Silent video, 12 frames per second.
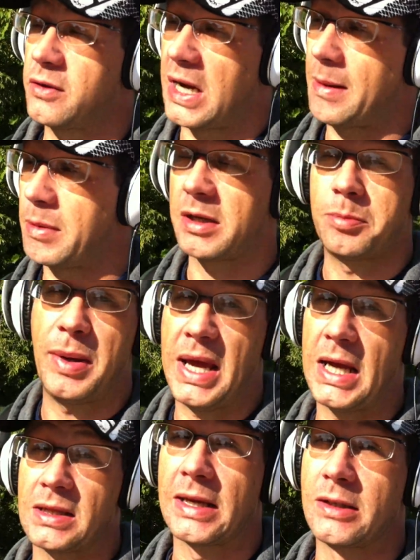Grandma could
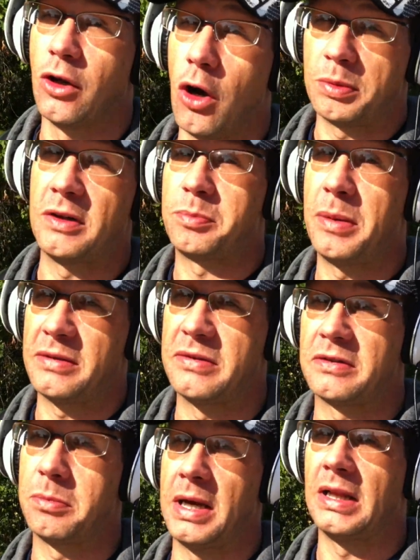bake like nobody's
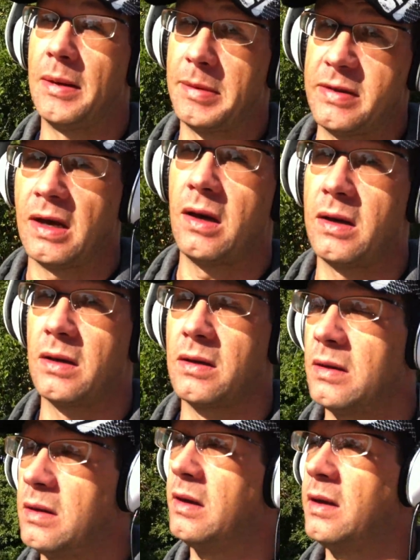business, man, let me tell you.
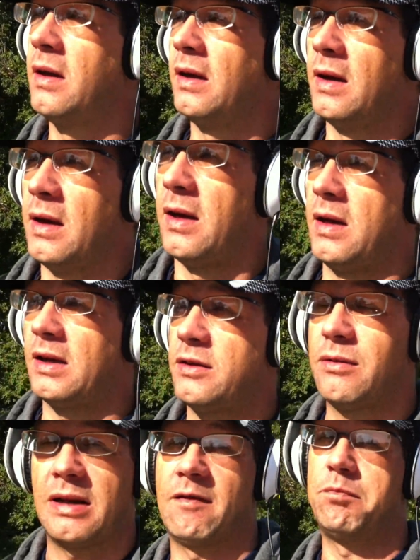And
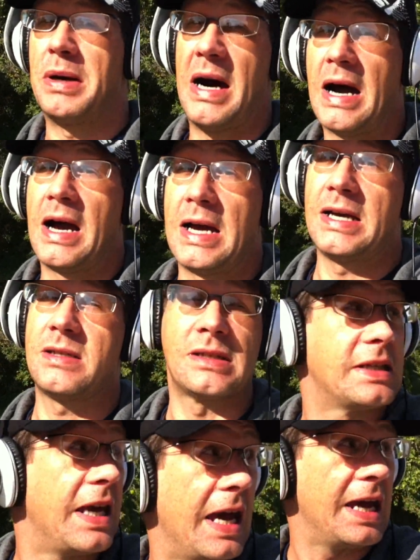she would have pies
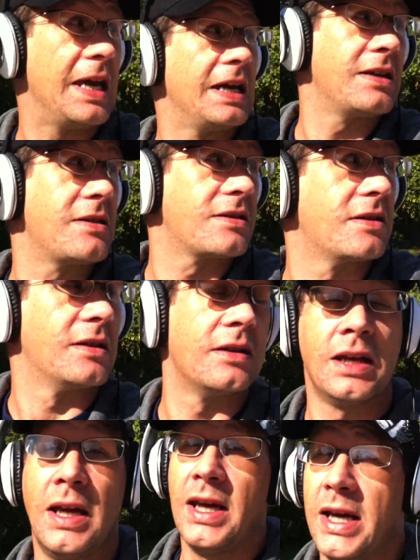and cakes.
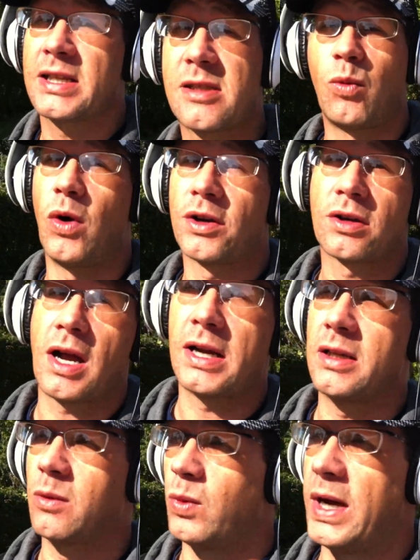And it's a wonder I
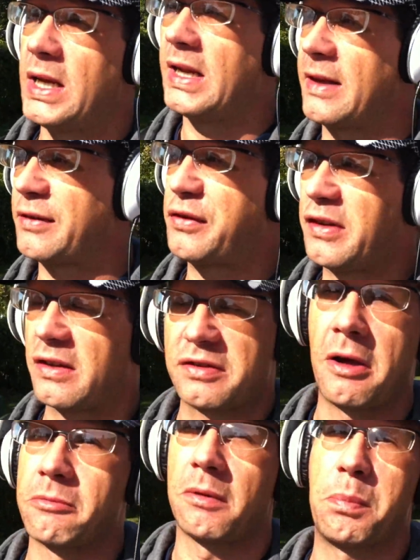didn't weigh like six
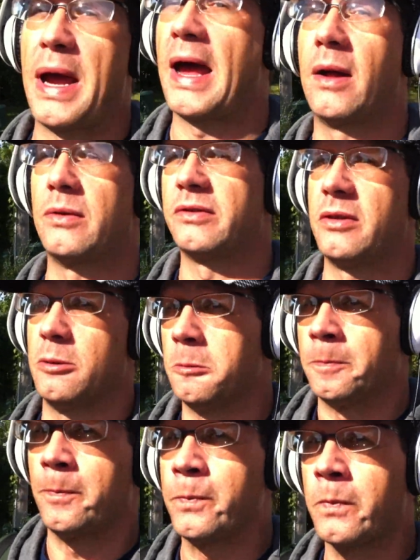hundred pounds, dude.
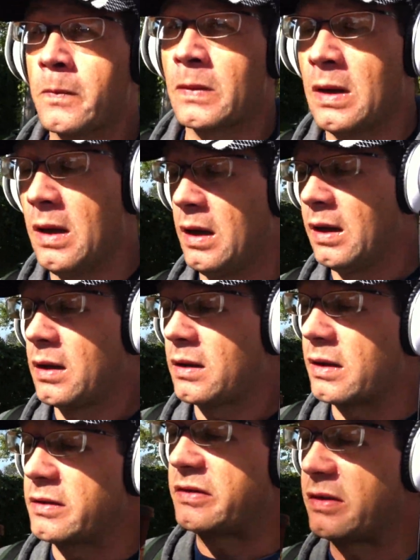
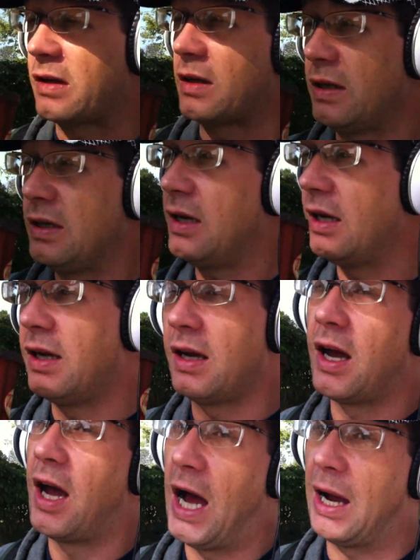Because uh,
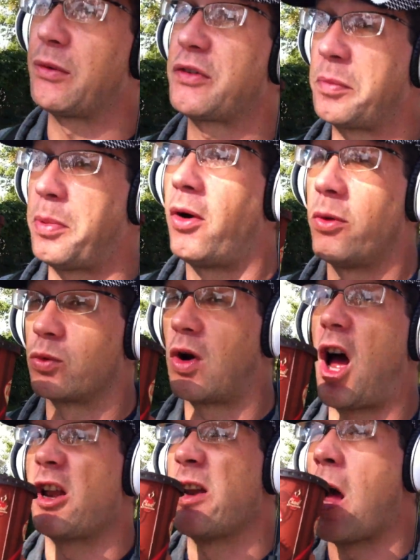I was spoiled
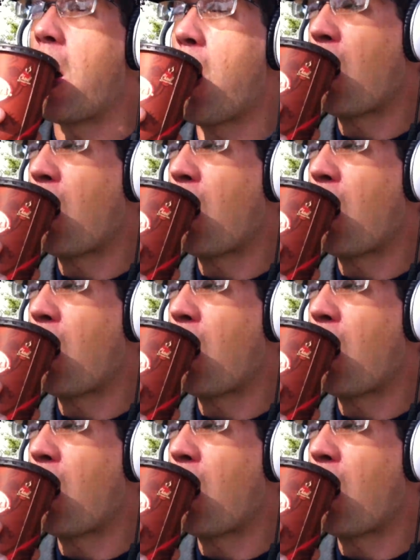rotten.